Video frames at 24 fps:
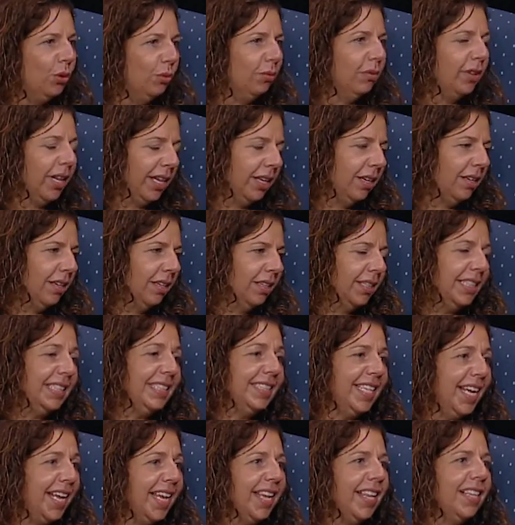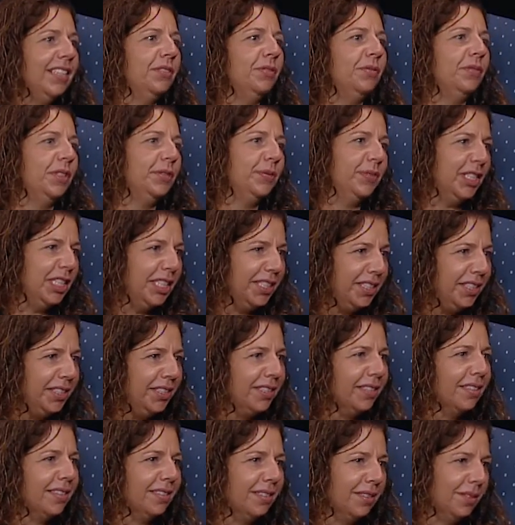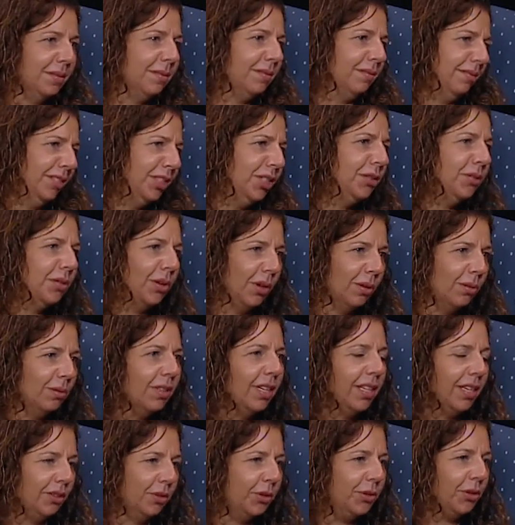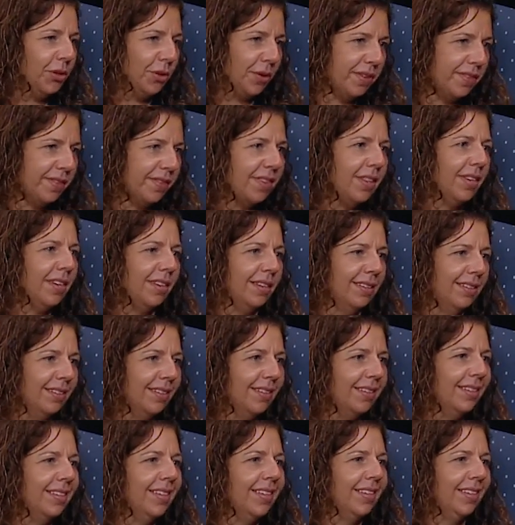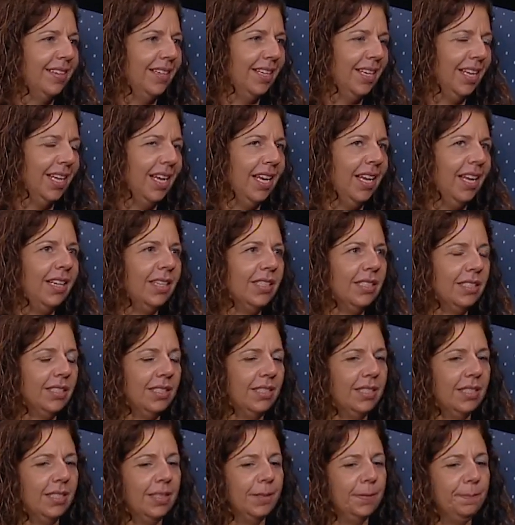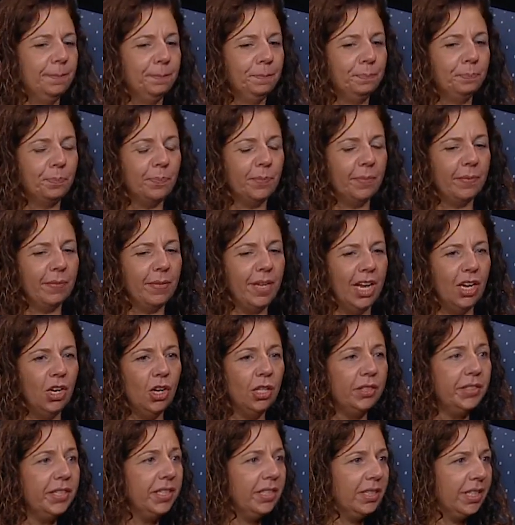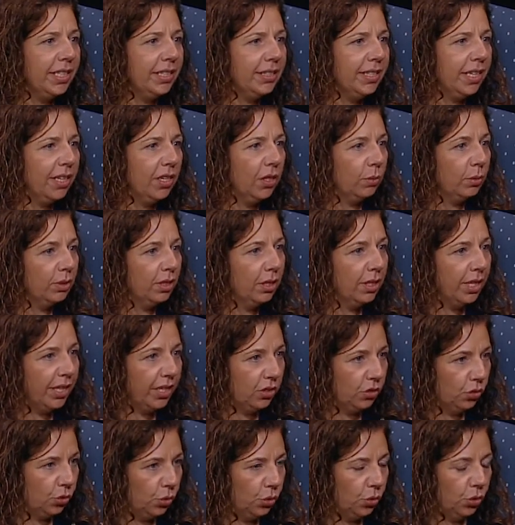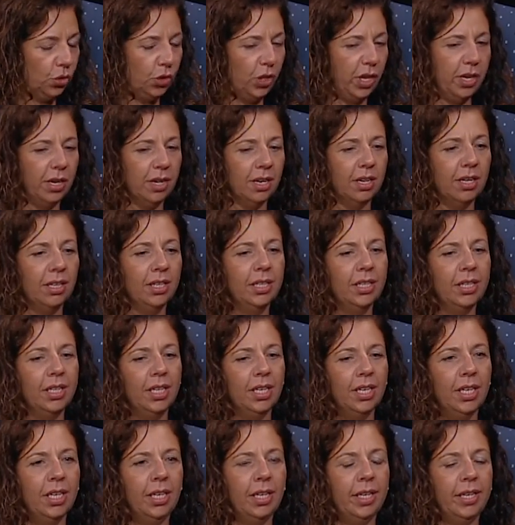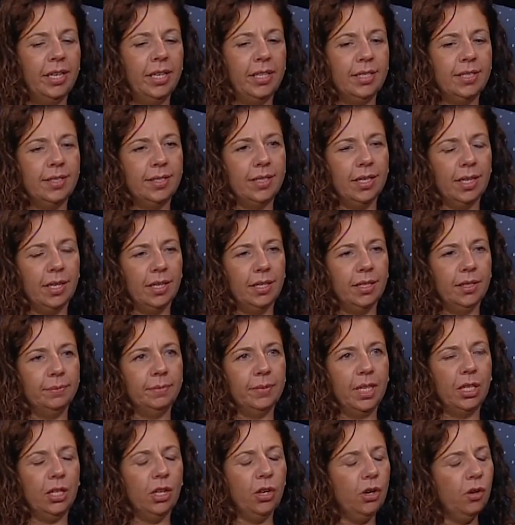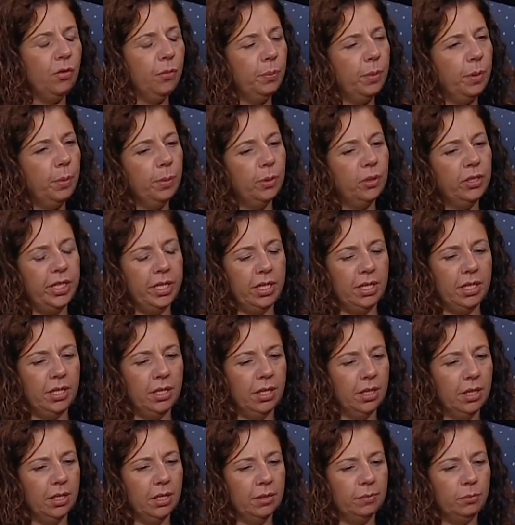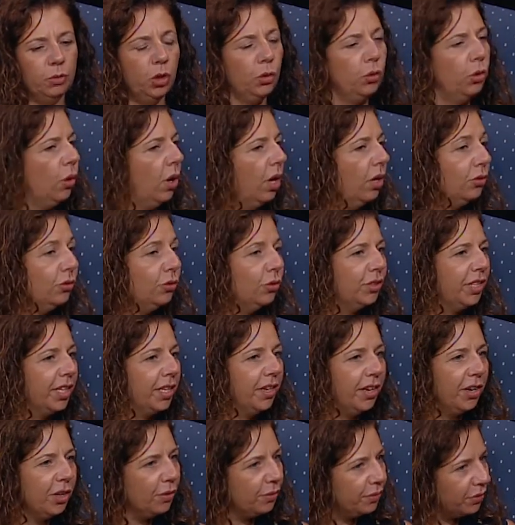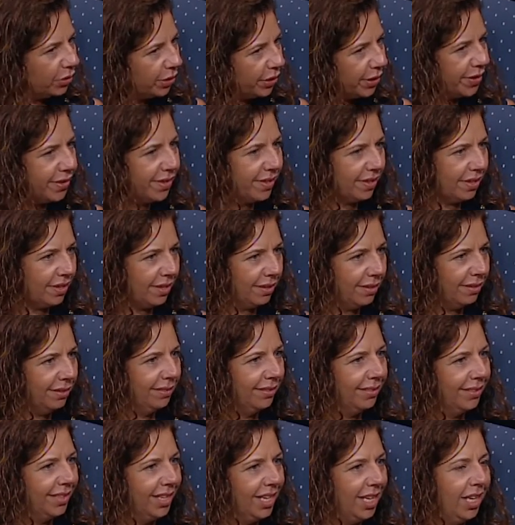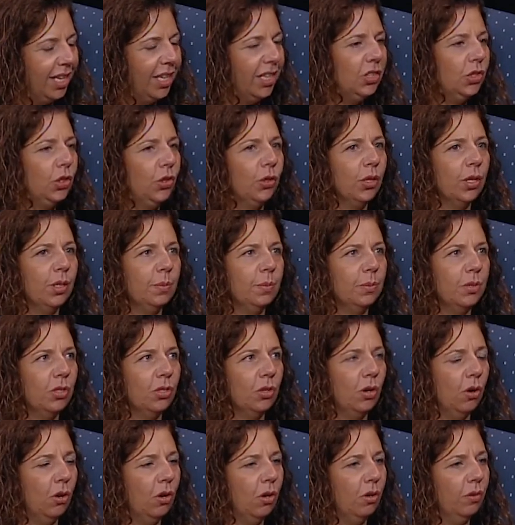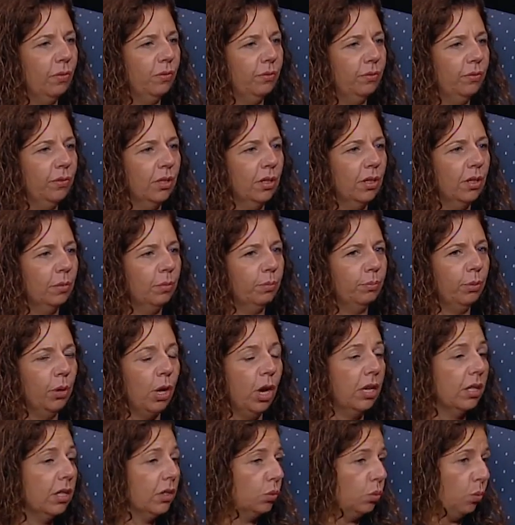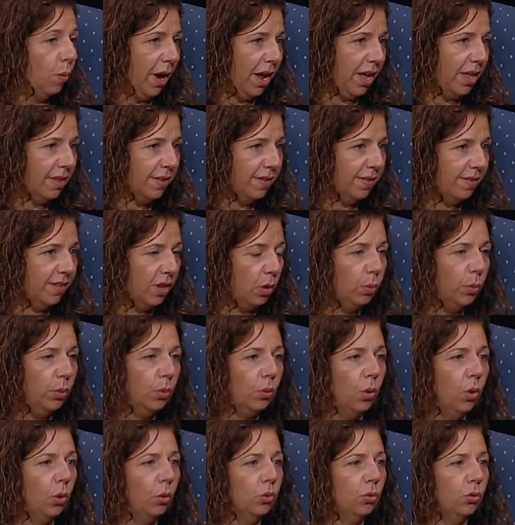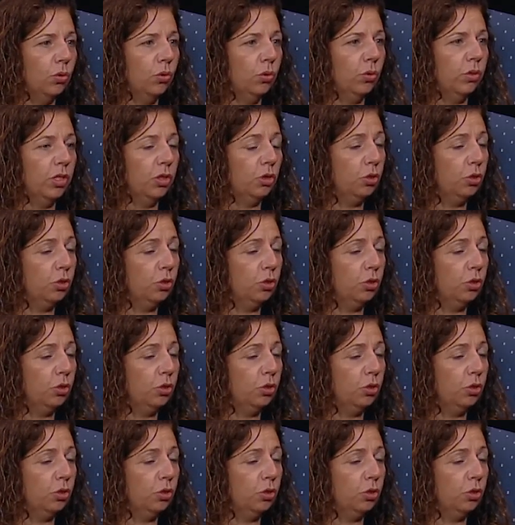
like uh, in 10, 15 years, you know, like on your skin. Sure. And Absolutely. Um, Absolutely. another thing that I would like to share. Sure. Is um, a lot of people they uh, don't know how to take care of their skin. Mm-hmm in terms of uh, product wise. They will go to the